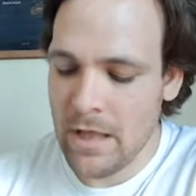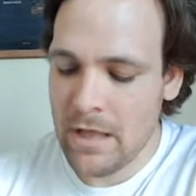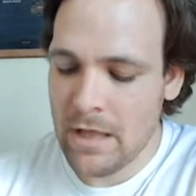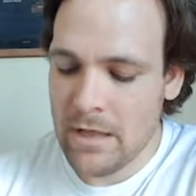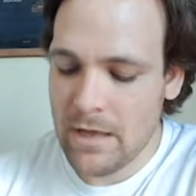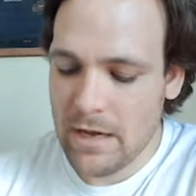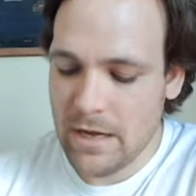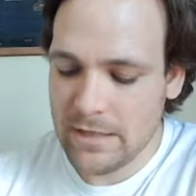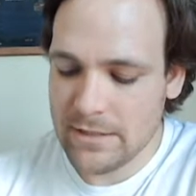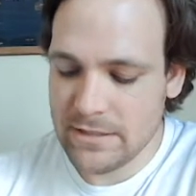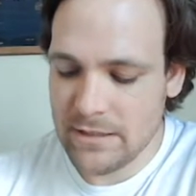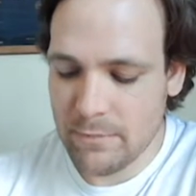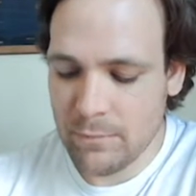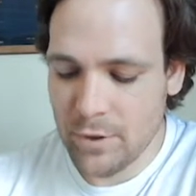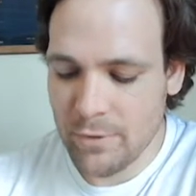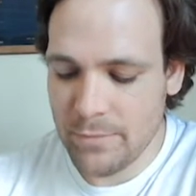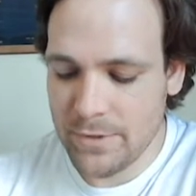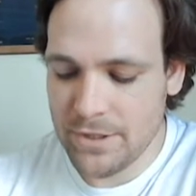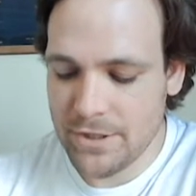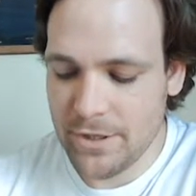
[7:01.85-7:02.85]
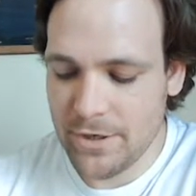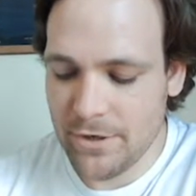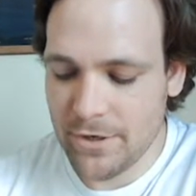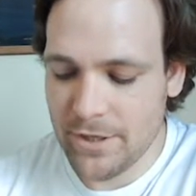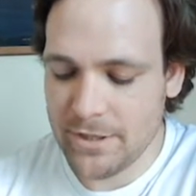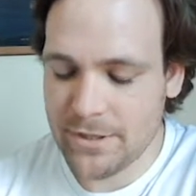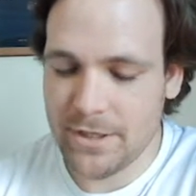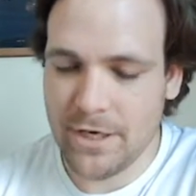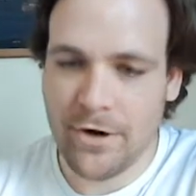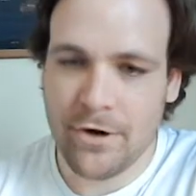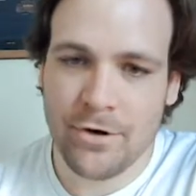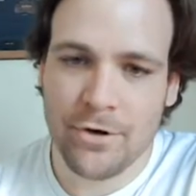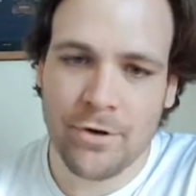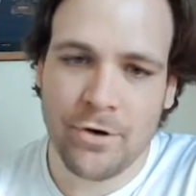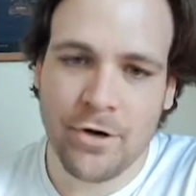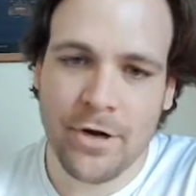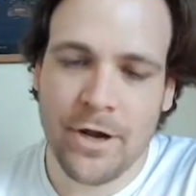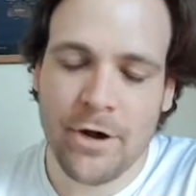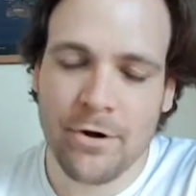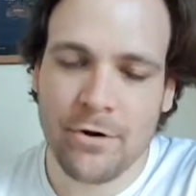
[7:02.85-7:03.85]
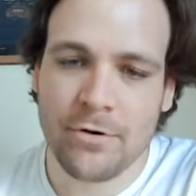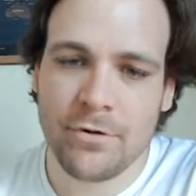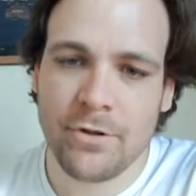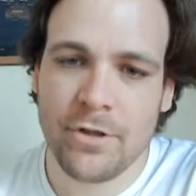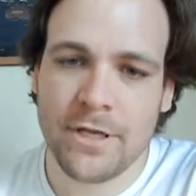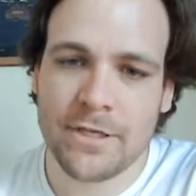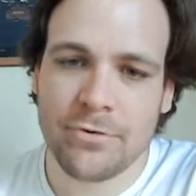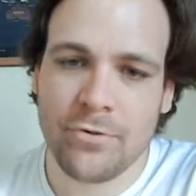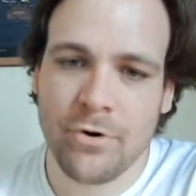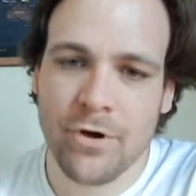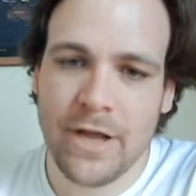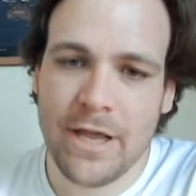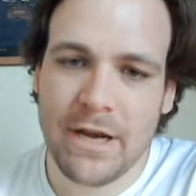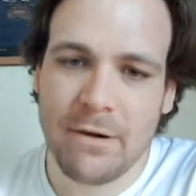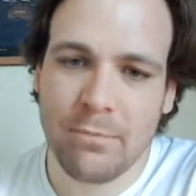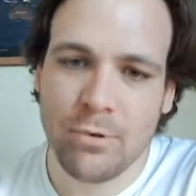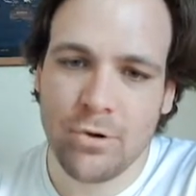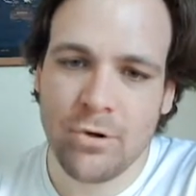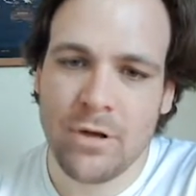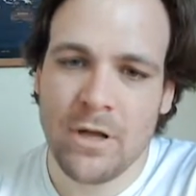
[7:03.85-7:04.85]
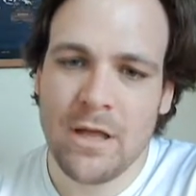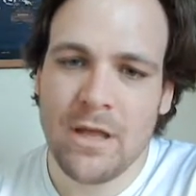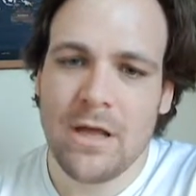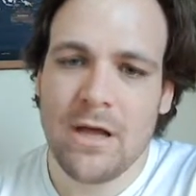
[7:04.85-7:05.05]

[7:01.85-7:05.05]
a somewhat mysterious character, a character that's relatable.